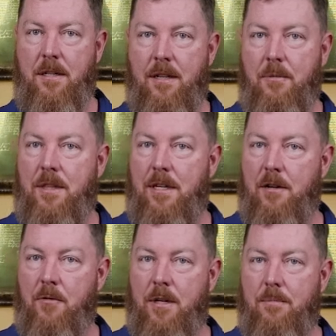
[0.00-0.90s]
dealing with the
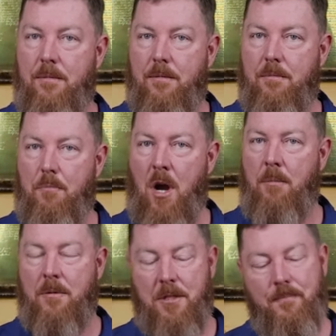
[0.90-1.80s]
different
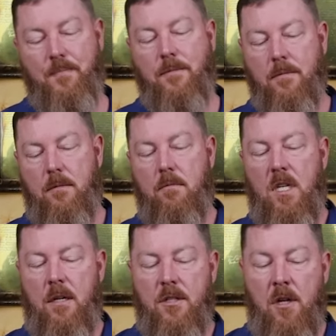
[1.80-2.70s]
problems.
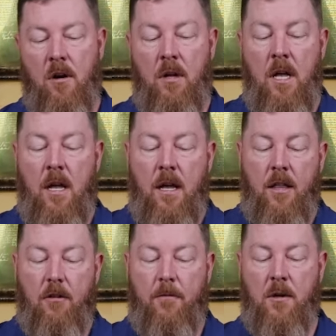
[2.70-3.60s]
So
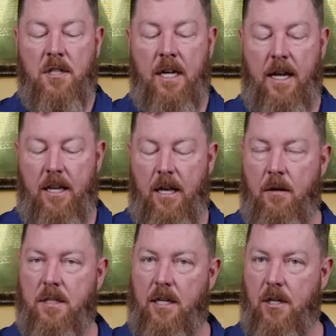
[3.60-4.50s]
the first thing I
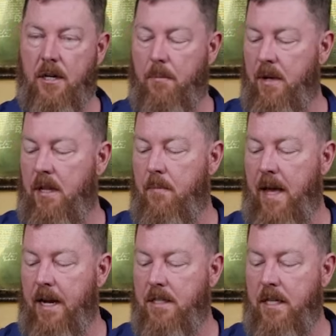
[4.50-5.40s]
did is I took our billet
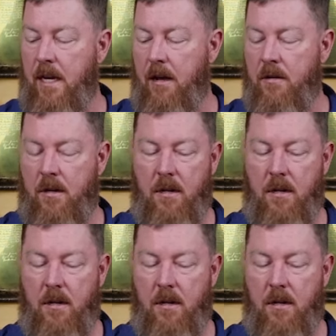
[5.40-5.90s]
magazine out.